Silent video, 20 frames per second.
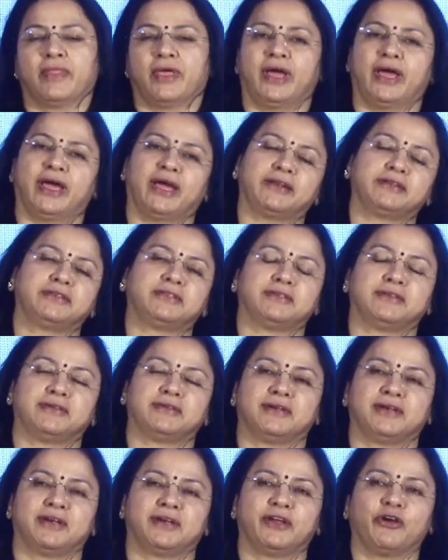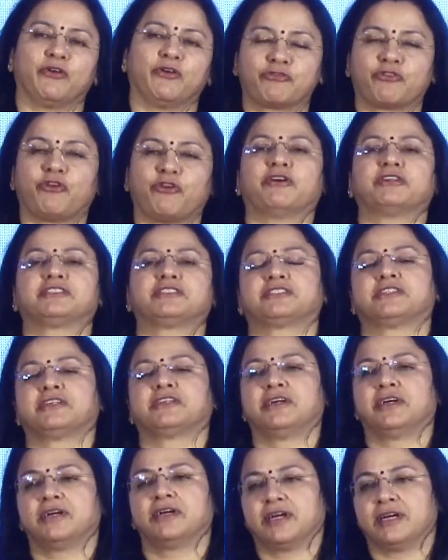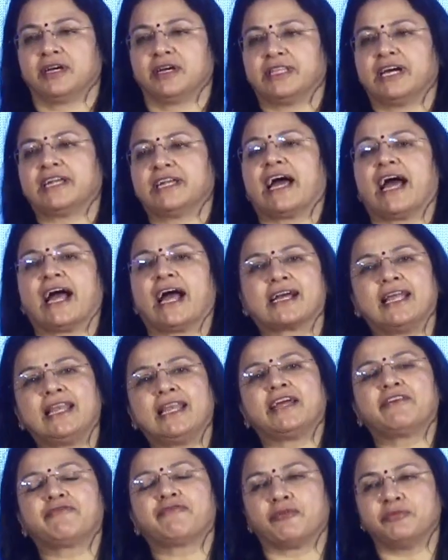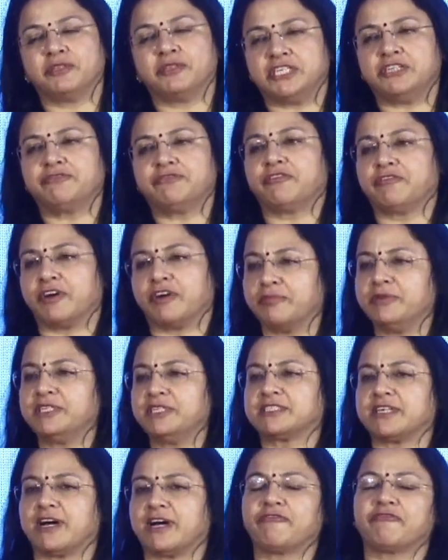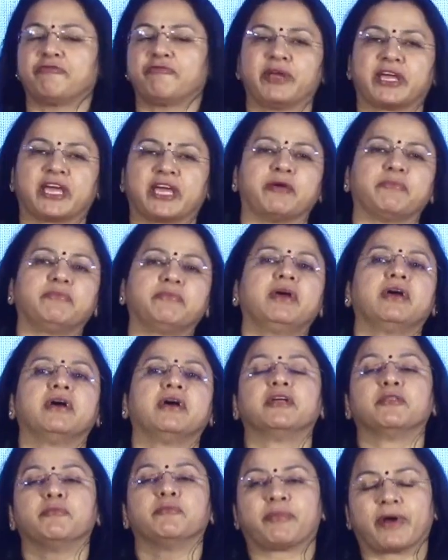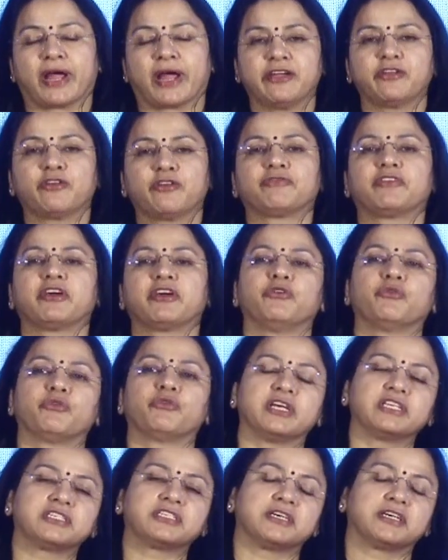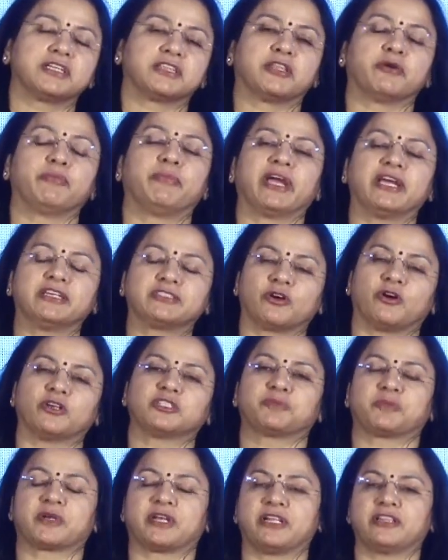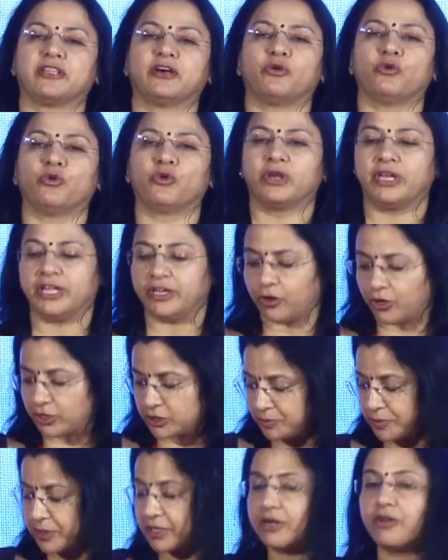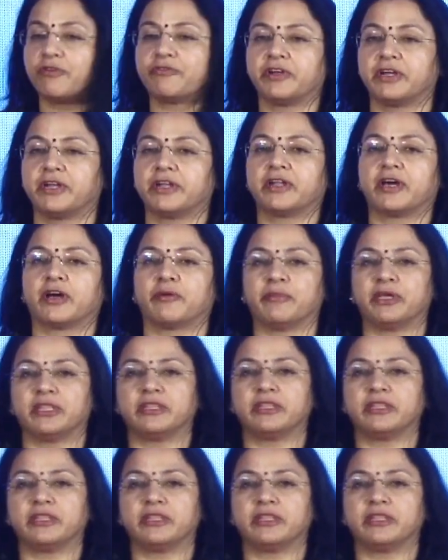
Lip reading: And of course, that accolade from the Chief of Army Staff became pride of the unit, the base hospital, the only hospital of Indian Army,